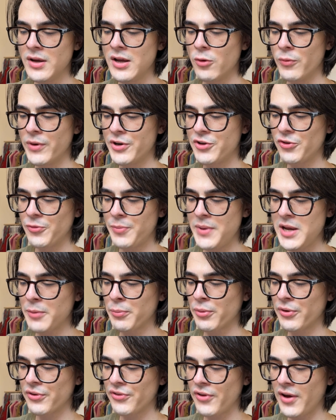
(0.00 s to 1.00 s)
which speak
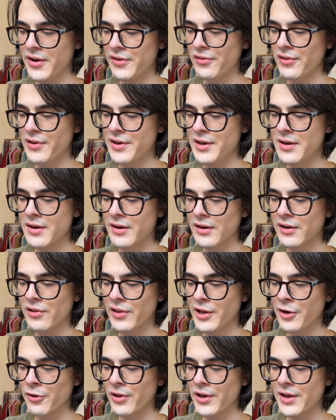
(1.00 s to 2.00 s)
precisely,
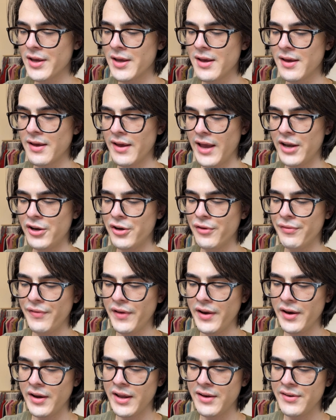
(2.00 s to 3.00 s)
clearly, and
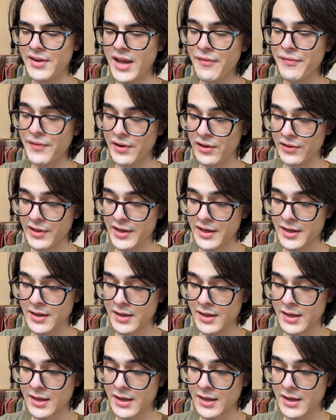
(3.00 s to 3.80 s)
definitely